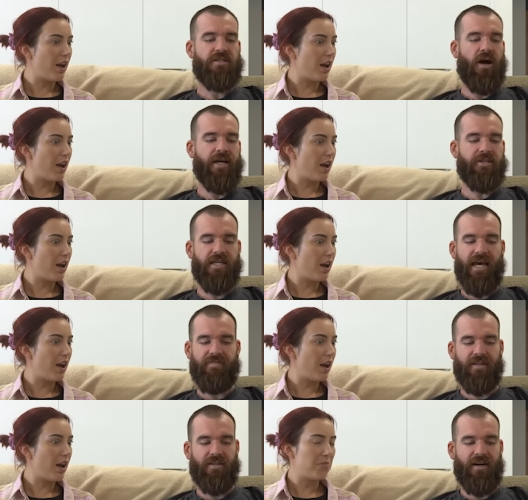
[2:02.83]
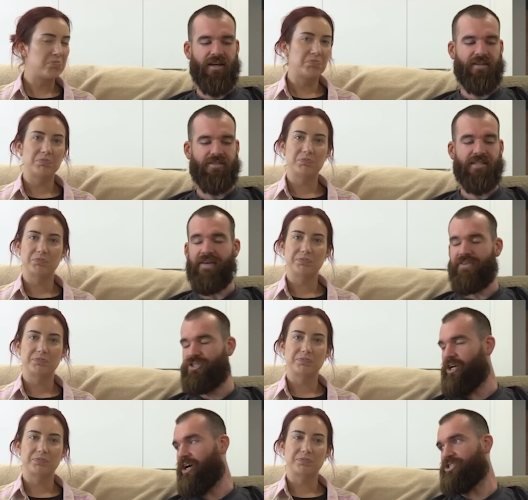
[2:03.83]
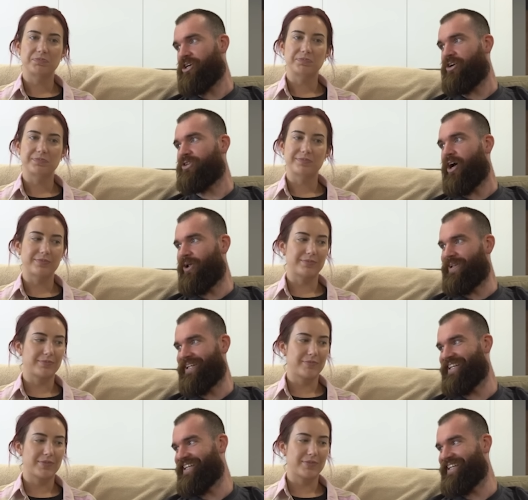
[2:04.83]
Speaker 1: So I used to have a I used to have a GI Joe doll.